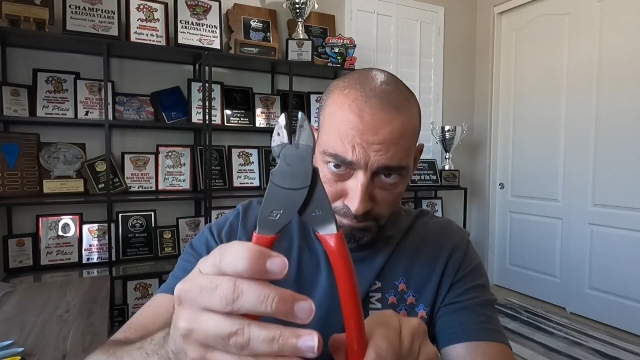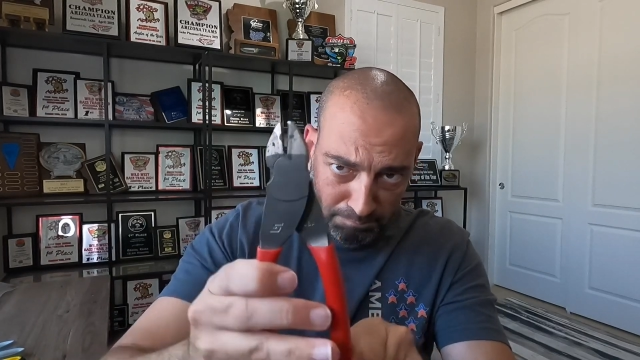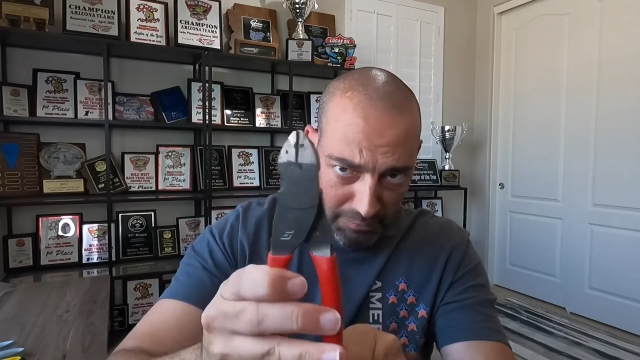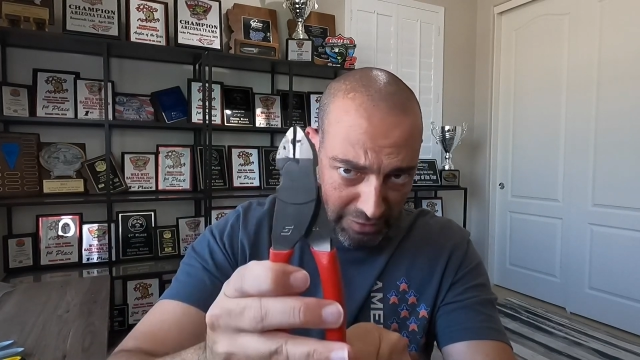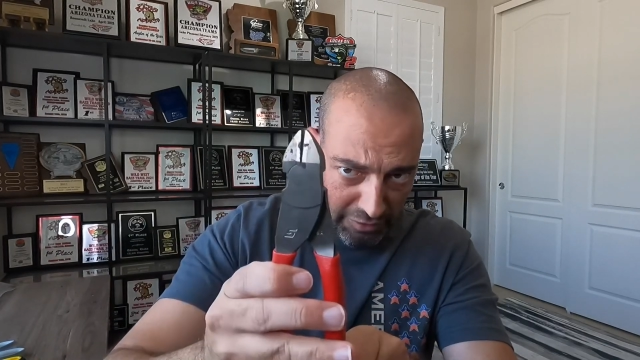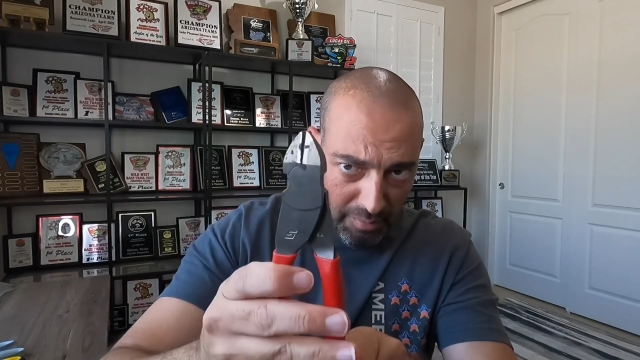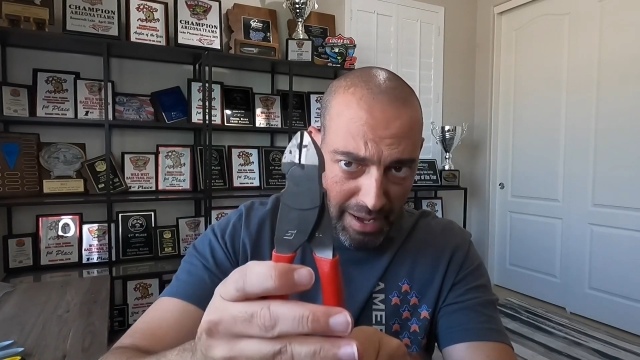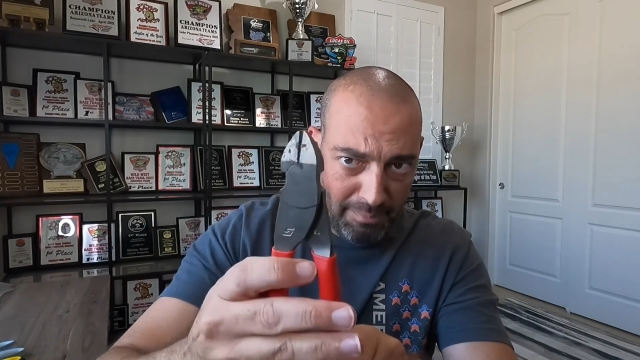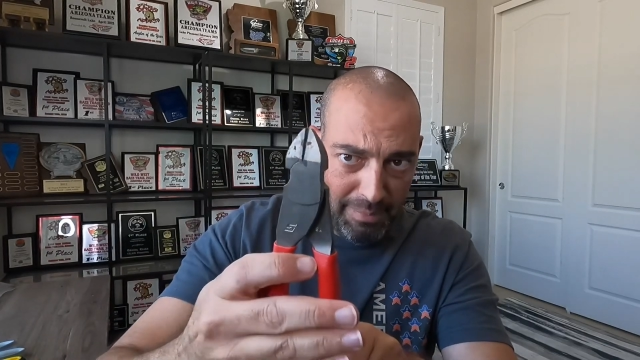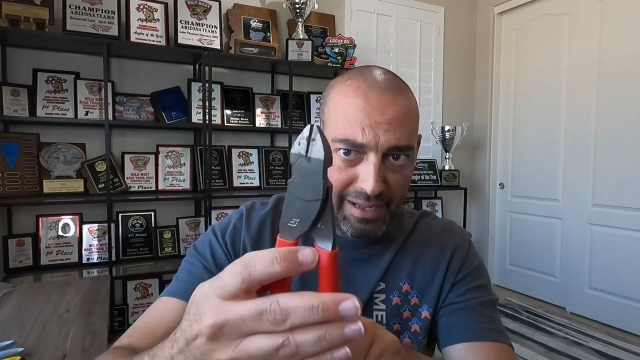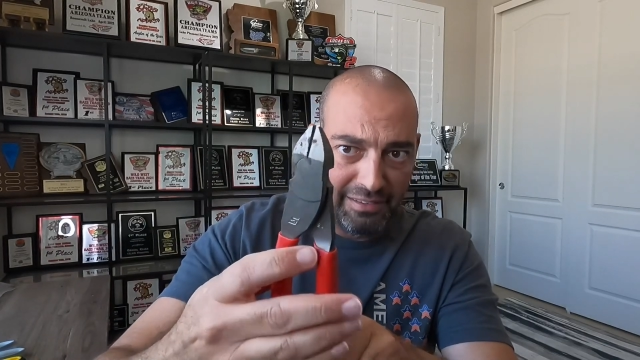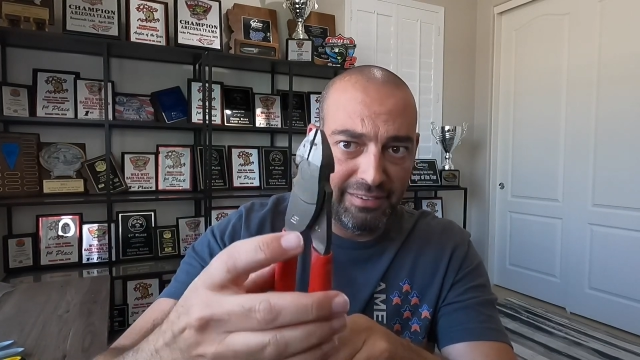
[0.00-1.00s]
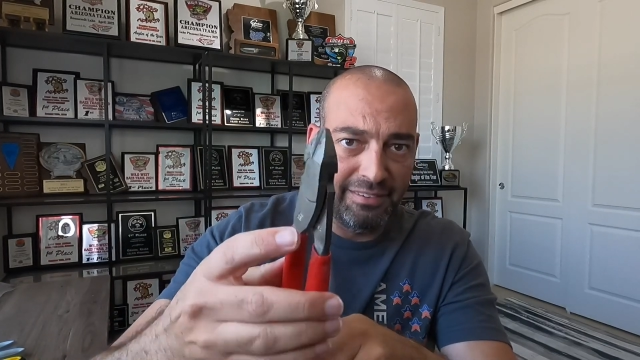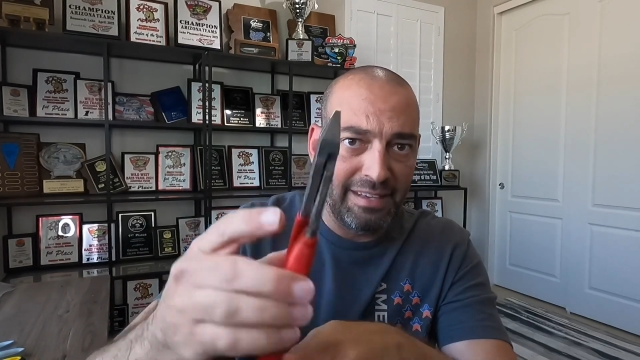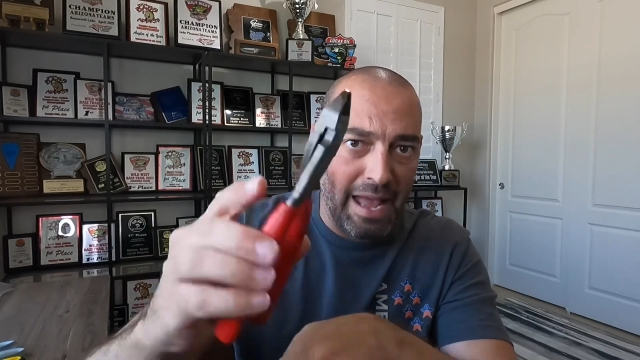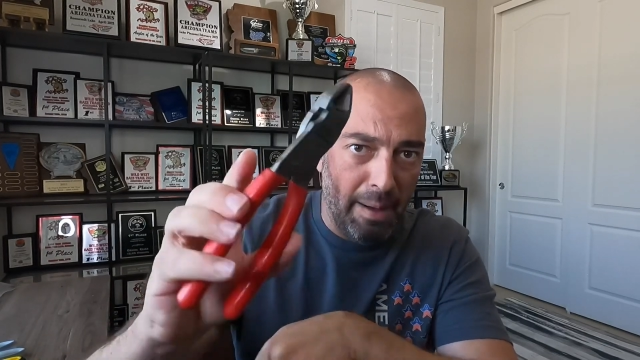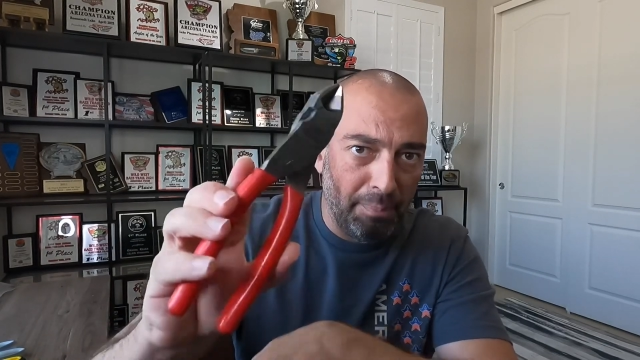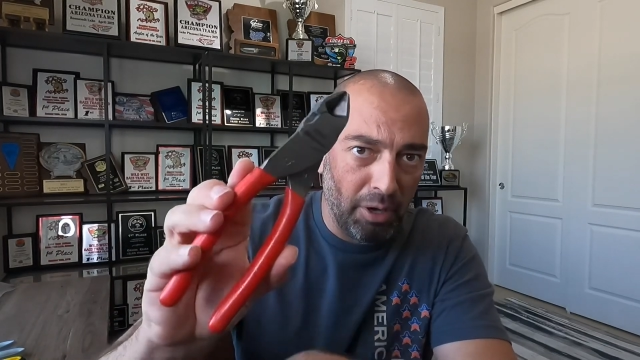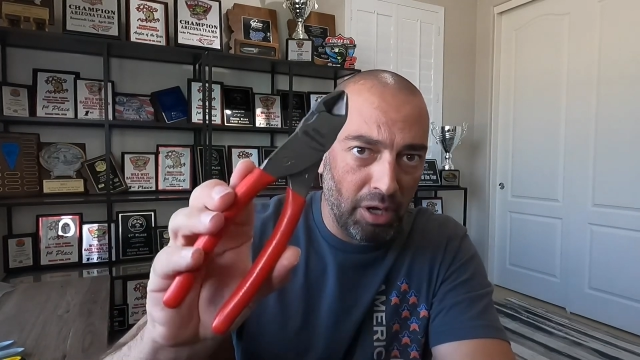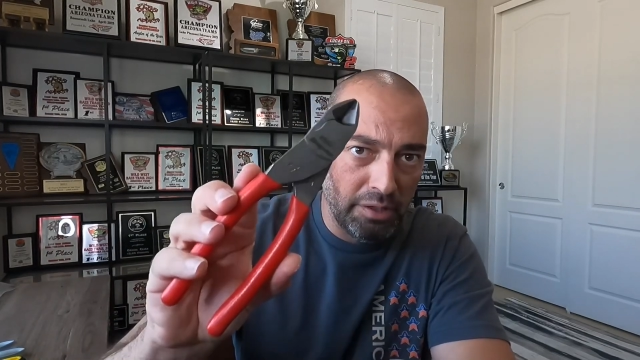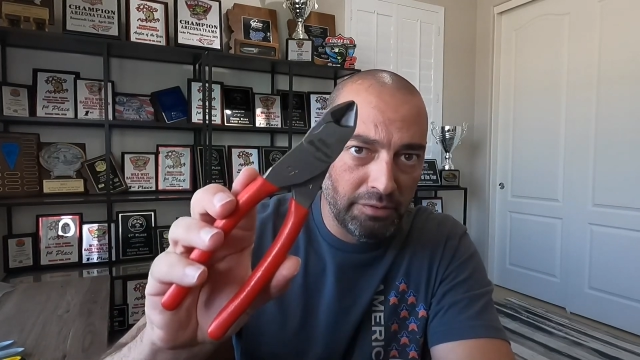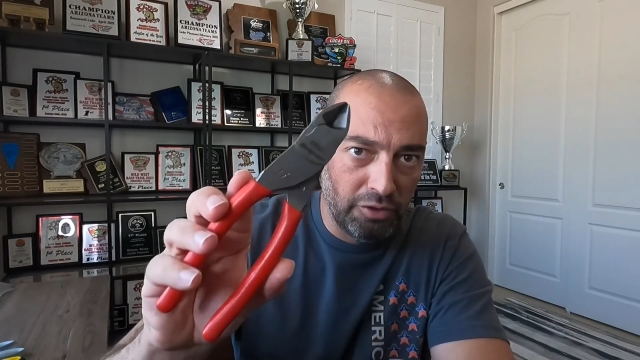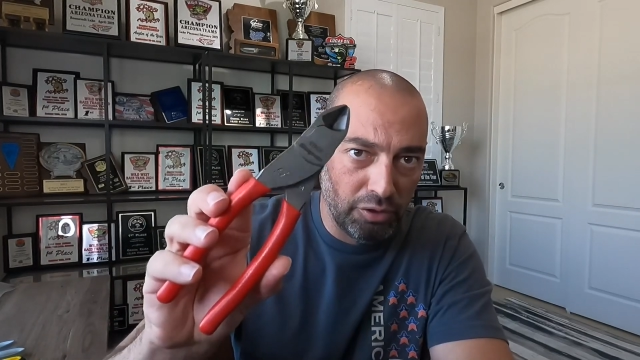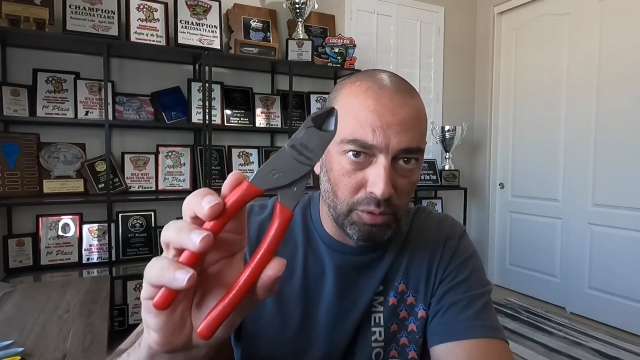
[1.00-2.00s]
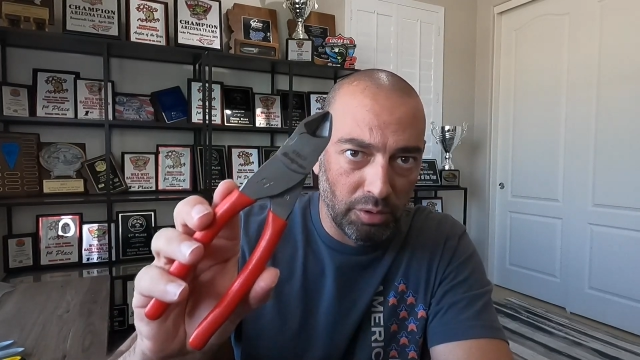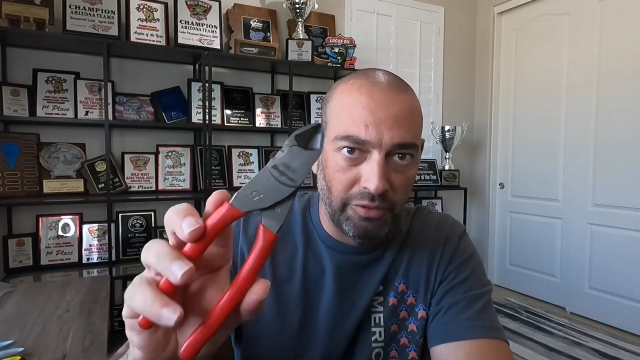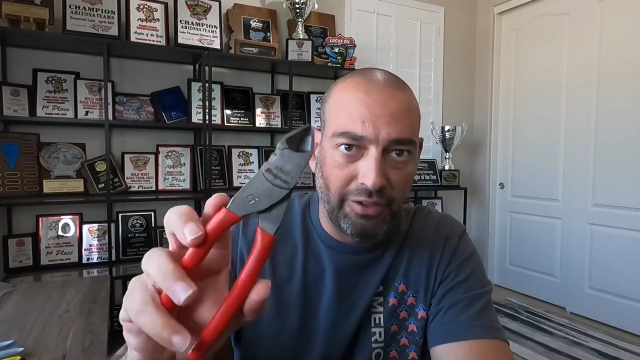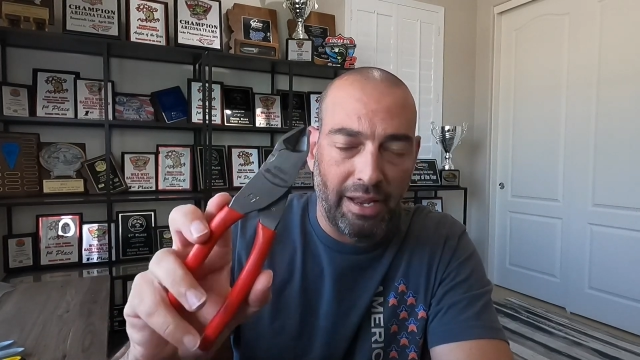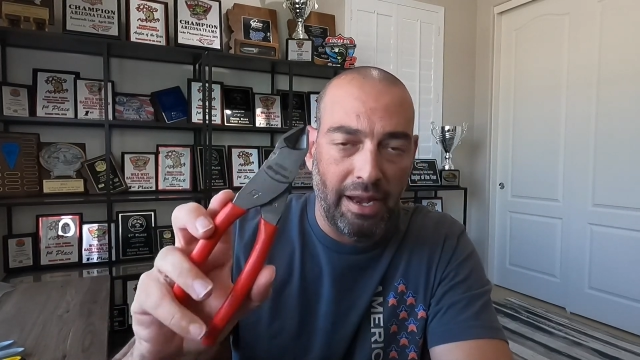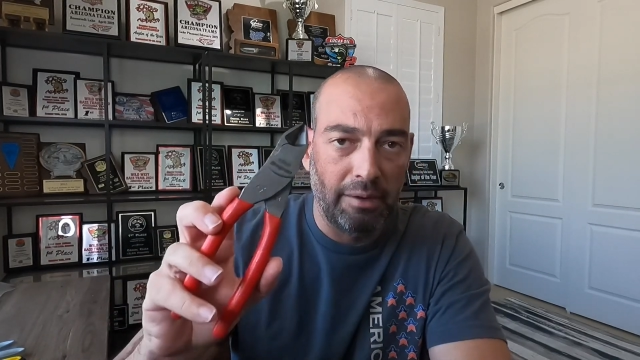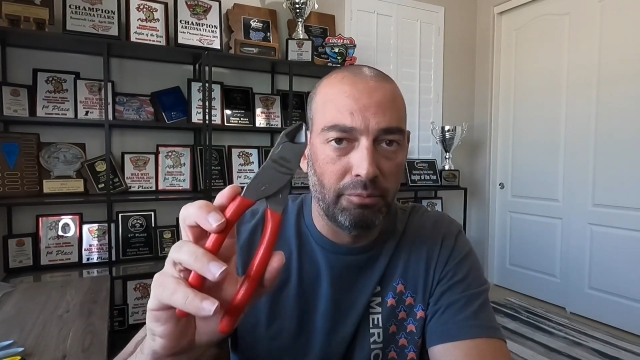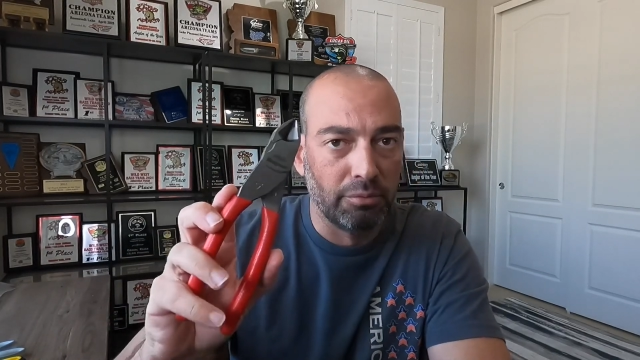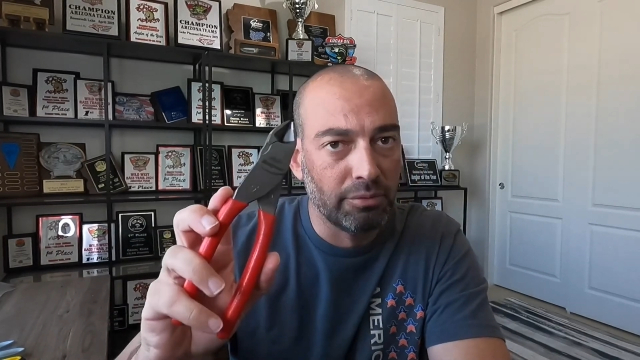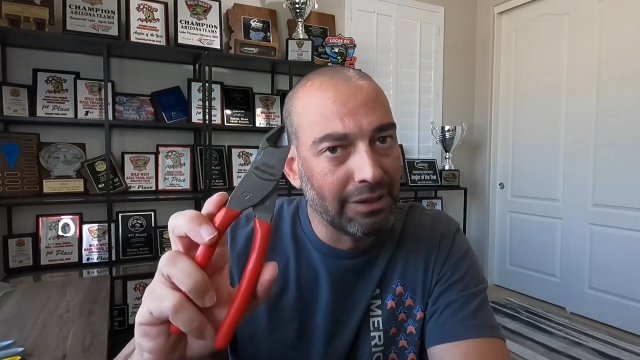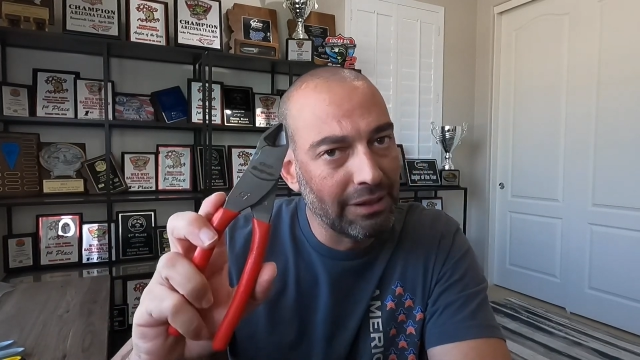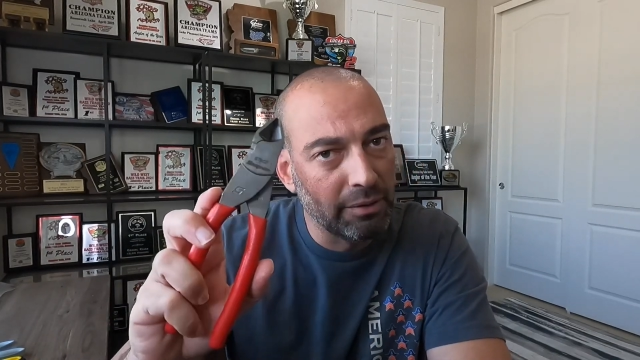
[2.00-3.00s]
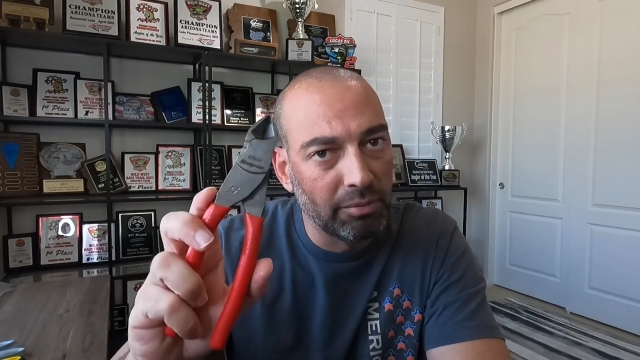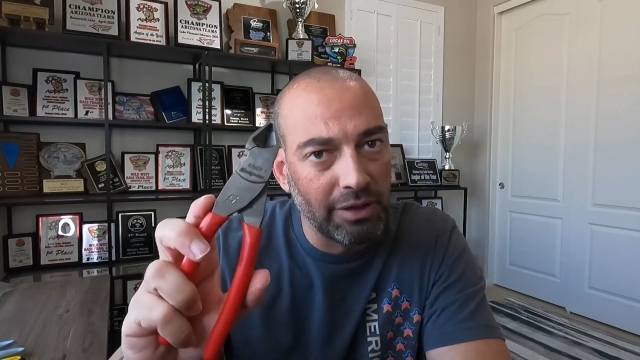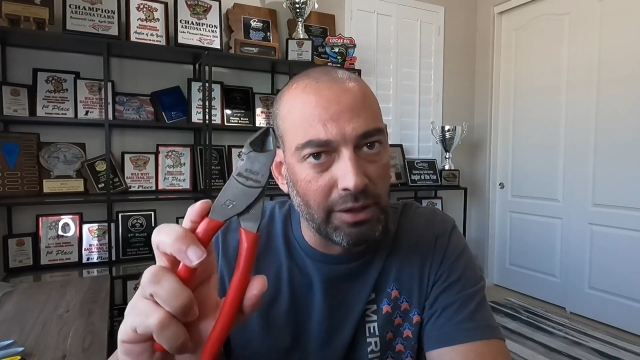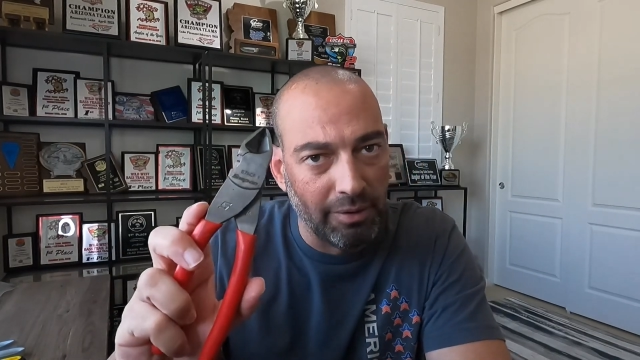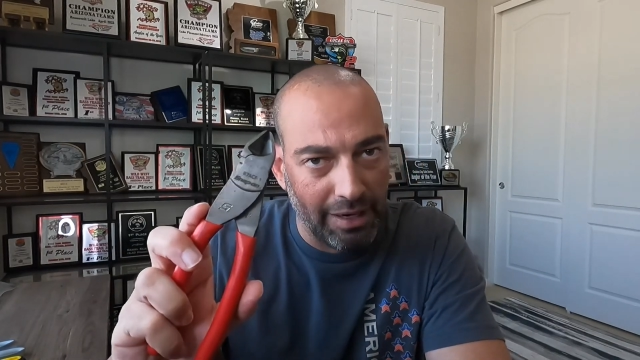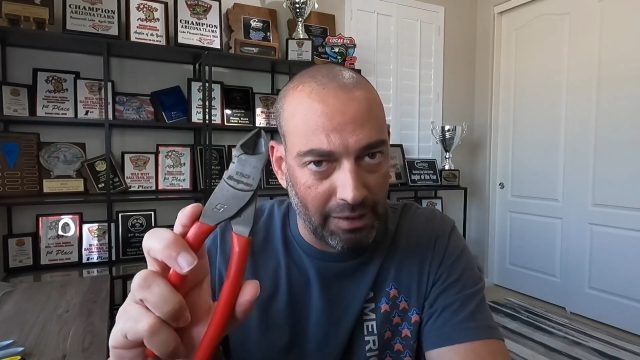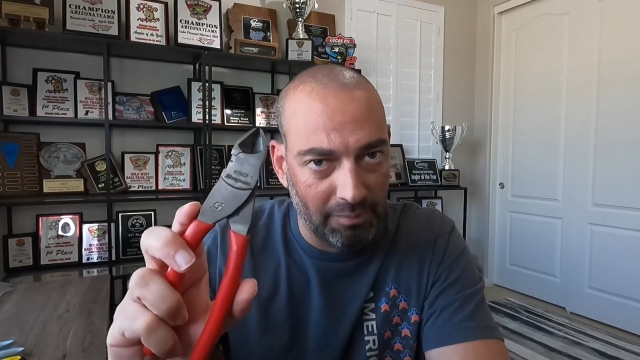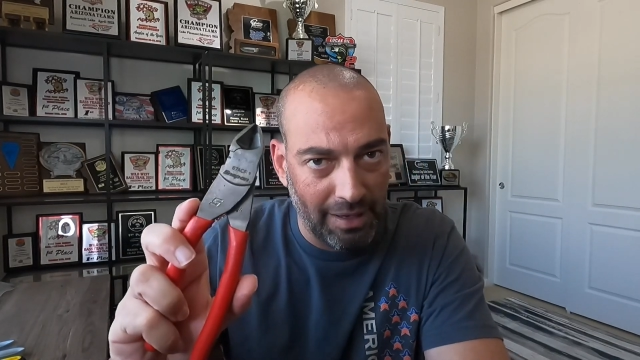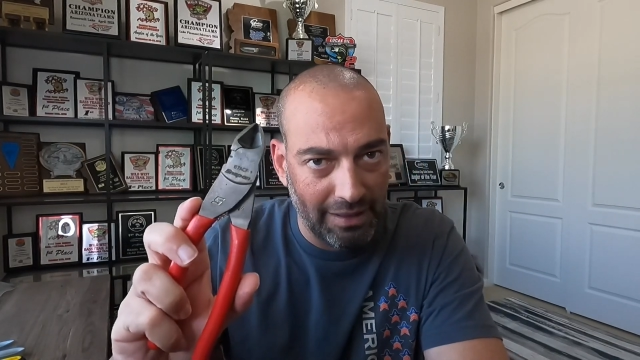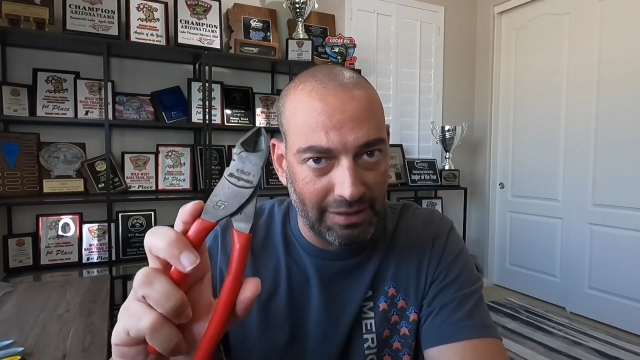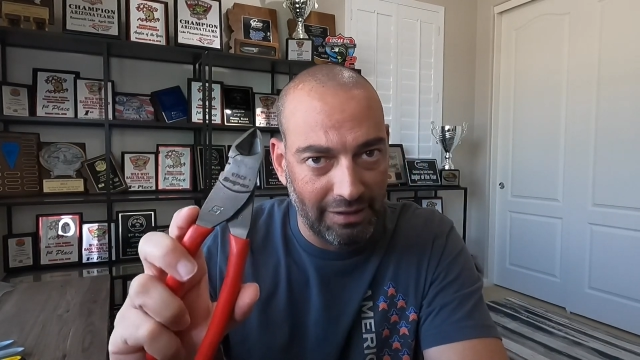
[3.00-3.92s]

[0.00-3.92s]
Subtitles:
These are made by Snap-on Tools, and I really, really recommend